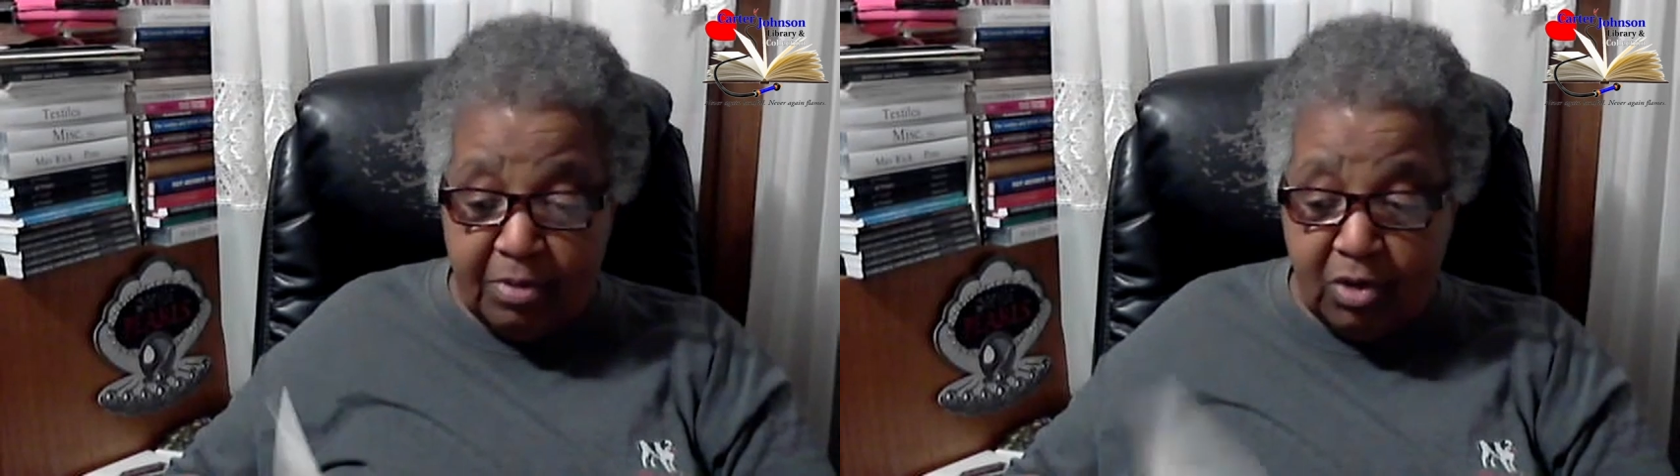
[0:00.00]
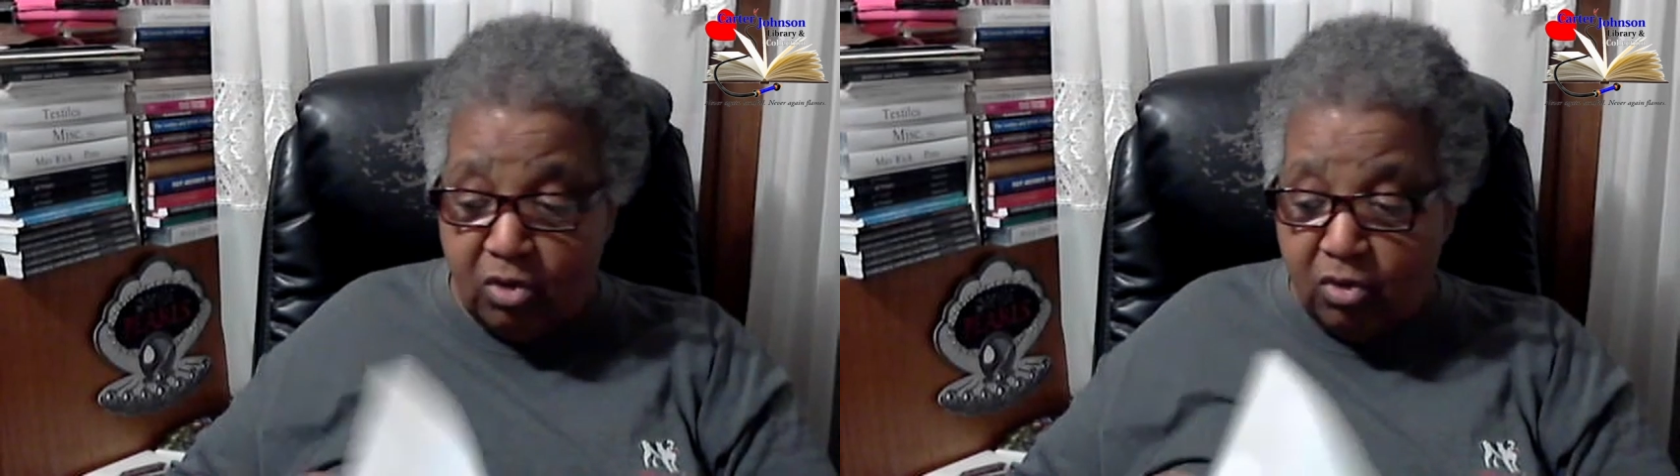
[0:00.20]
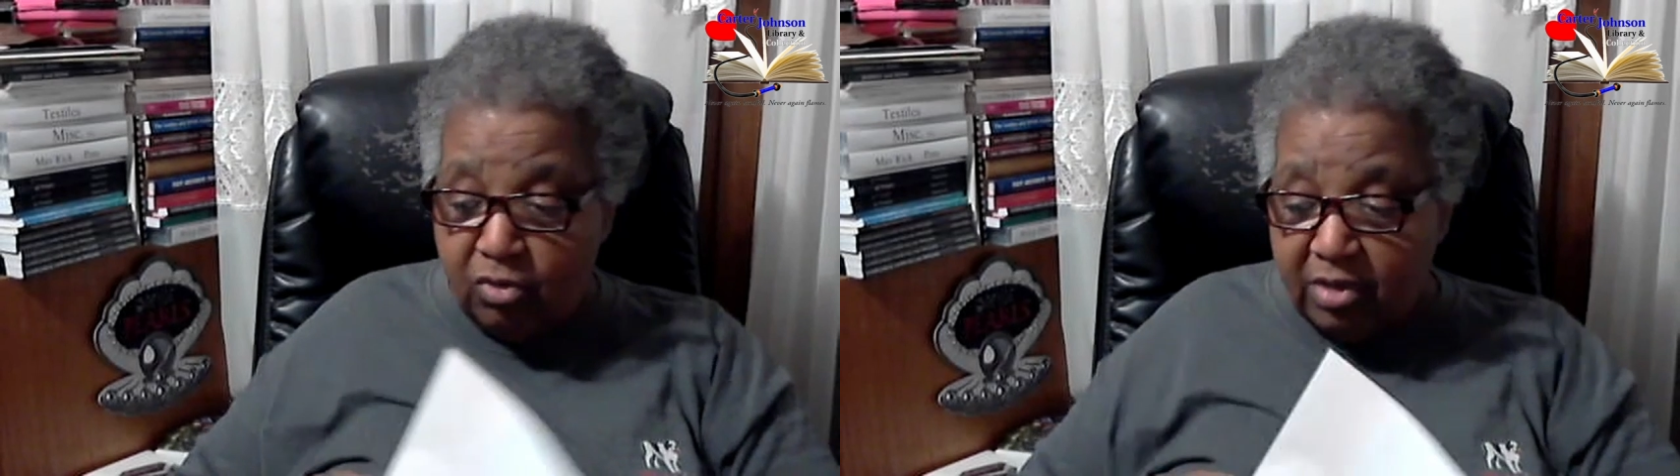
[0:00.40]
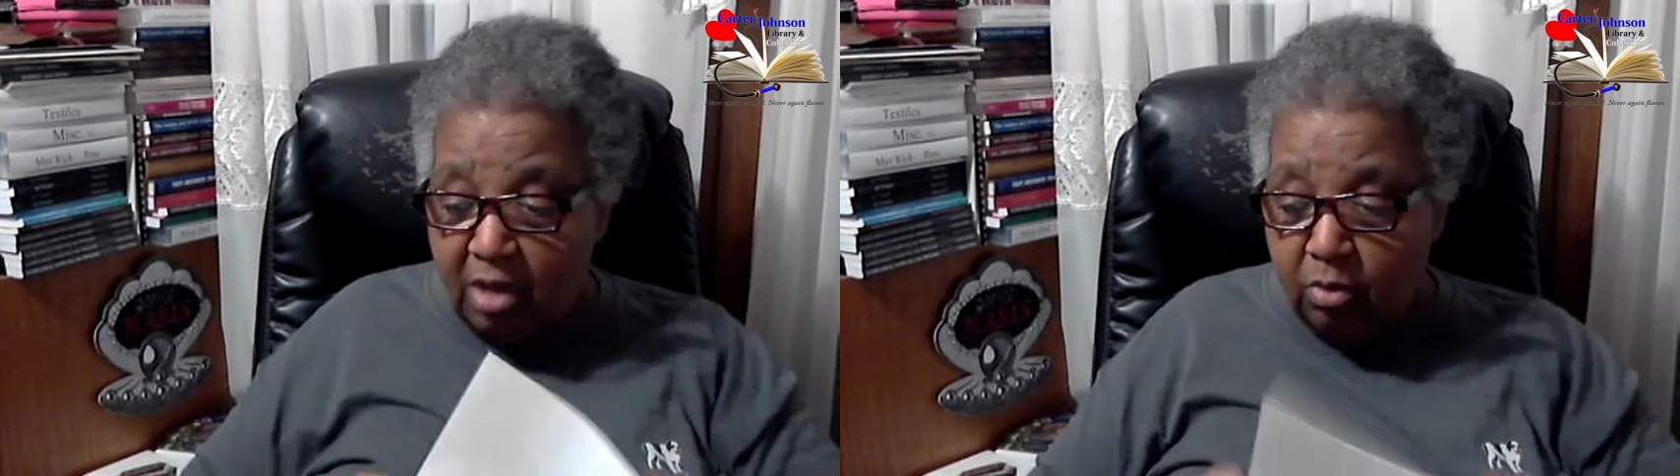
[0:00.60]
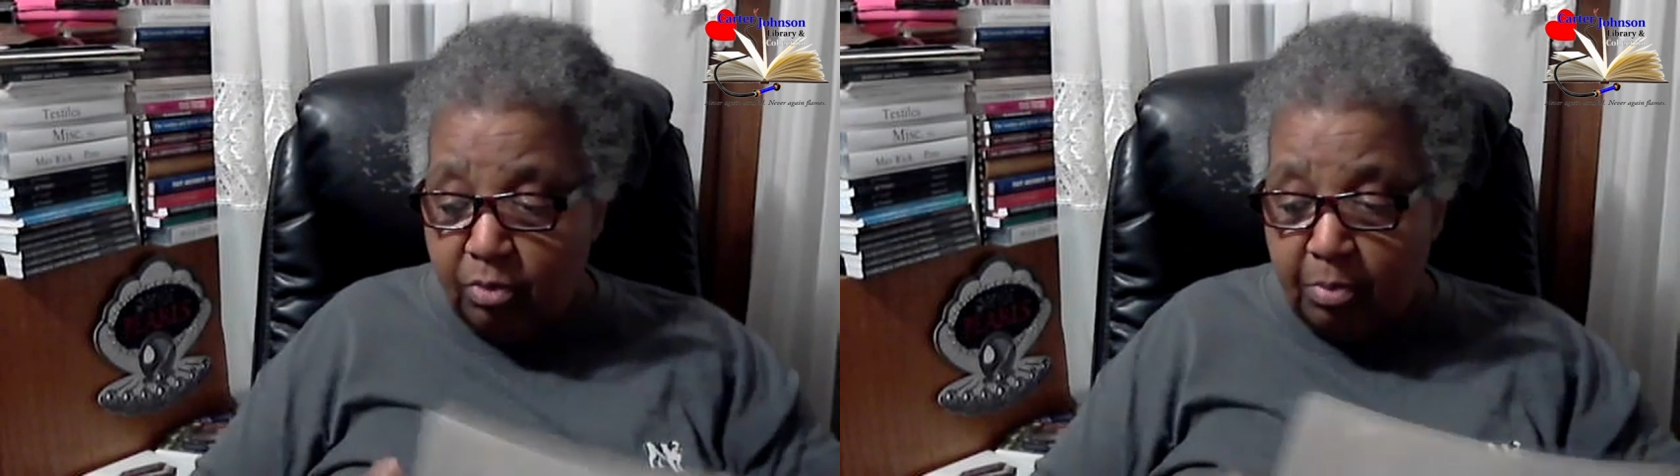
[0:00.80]
because you're
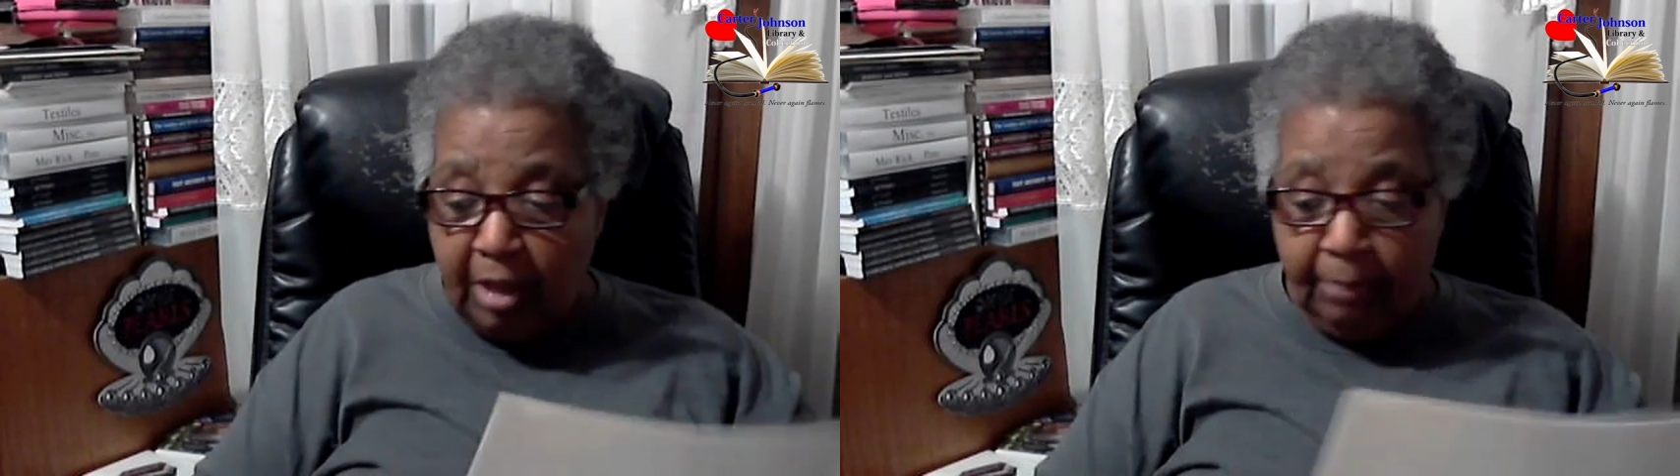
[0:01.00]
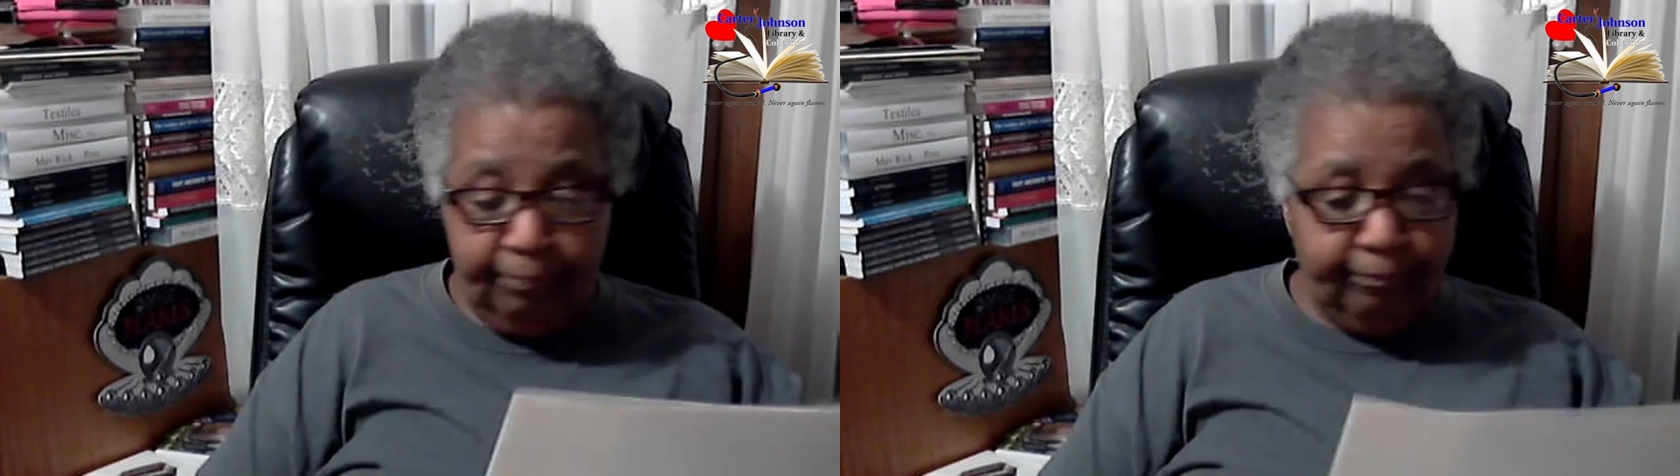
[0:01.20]
stuck with me.